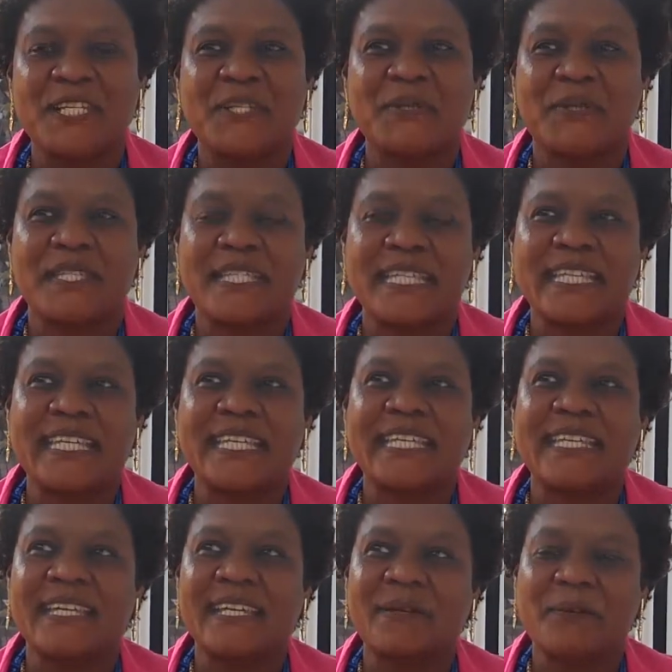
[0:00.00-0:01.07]
to
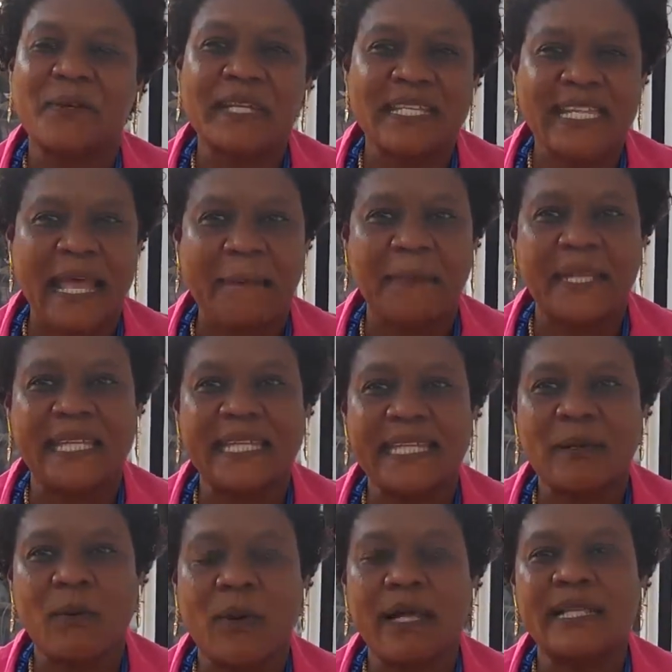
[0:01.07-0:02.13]
see what is happening in
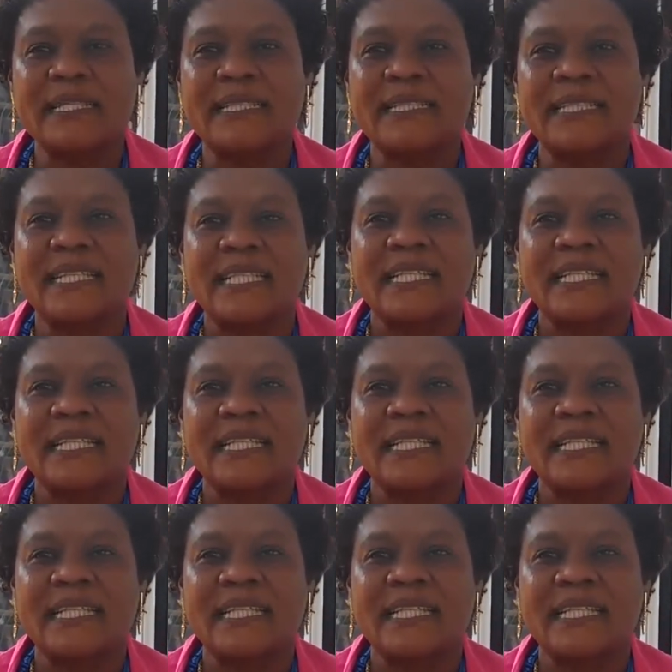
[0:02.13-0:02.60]
the world.